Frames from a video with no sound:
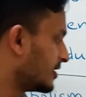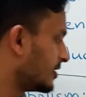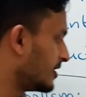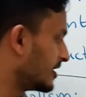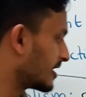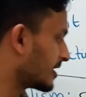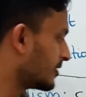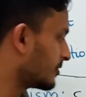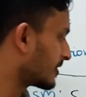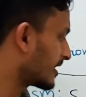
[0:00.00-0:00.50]

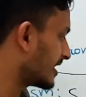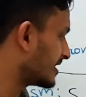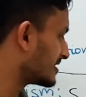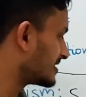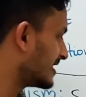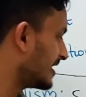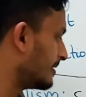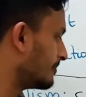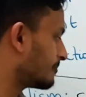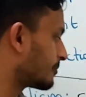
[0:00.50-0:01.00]
Here you
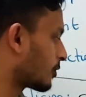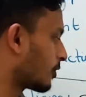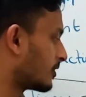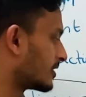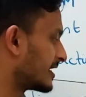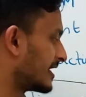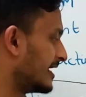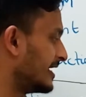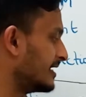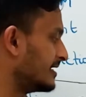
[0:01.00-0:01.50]
can see
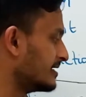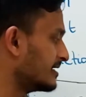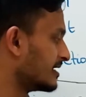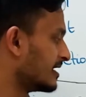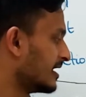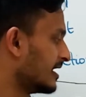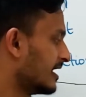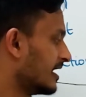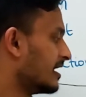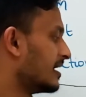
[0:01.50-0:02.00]

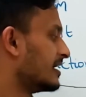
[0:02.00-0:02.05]
protein